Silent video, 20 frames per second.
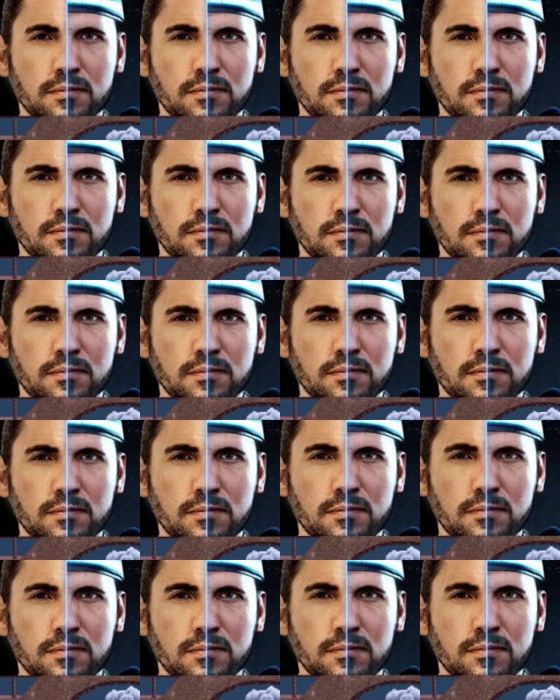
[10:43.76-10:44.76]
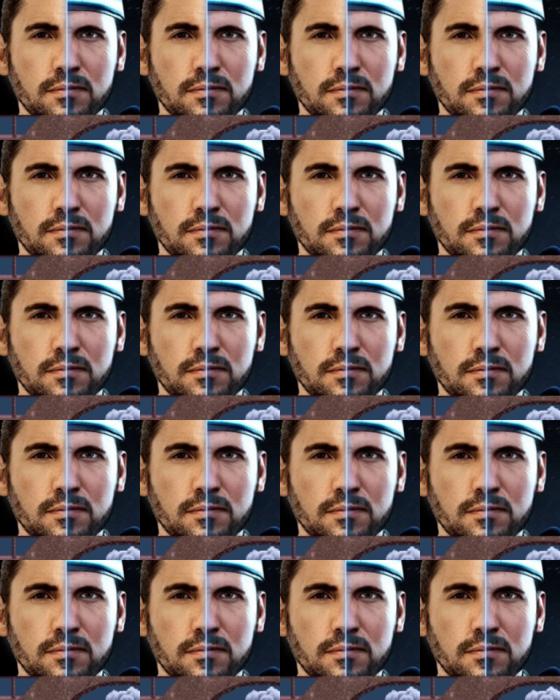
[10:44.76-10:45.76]

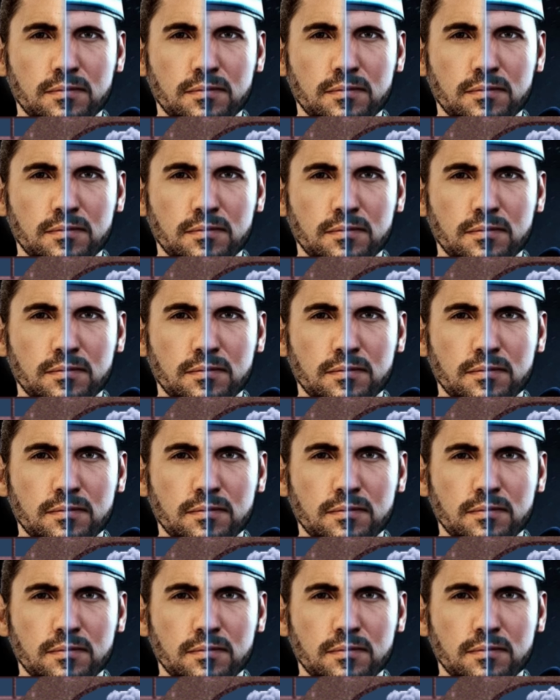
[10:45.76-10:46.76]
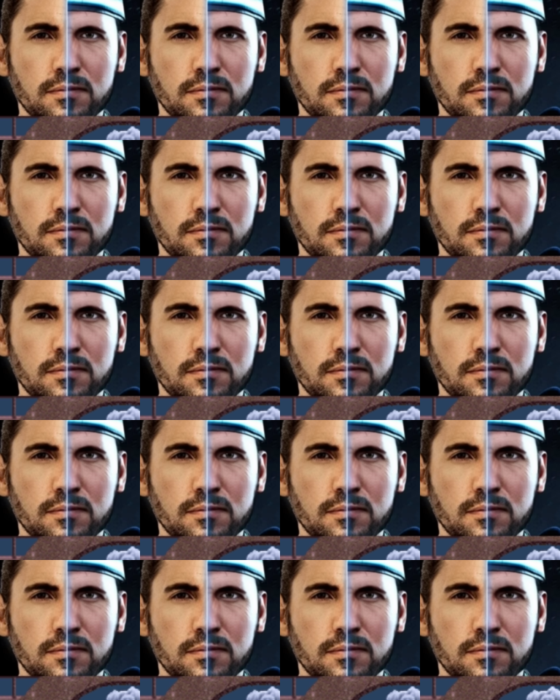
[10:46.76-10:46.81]
The person shown says nothing.